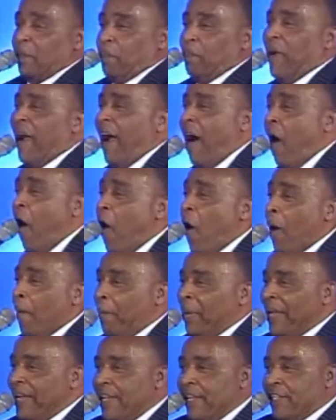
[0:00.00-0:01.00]
about,
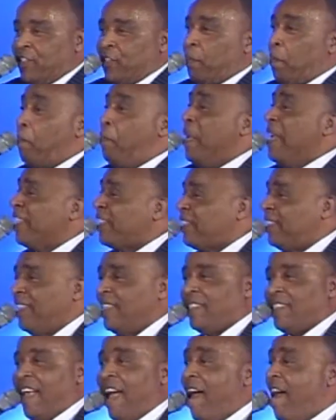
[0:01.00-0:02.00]
but it's
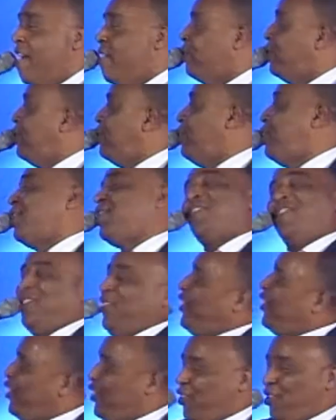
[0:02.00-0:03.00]
business as
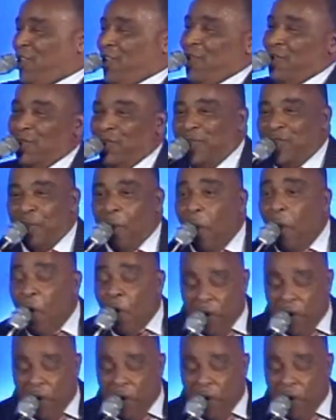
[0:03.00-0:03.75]
usual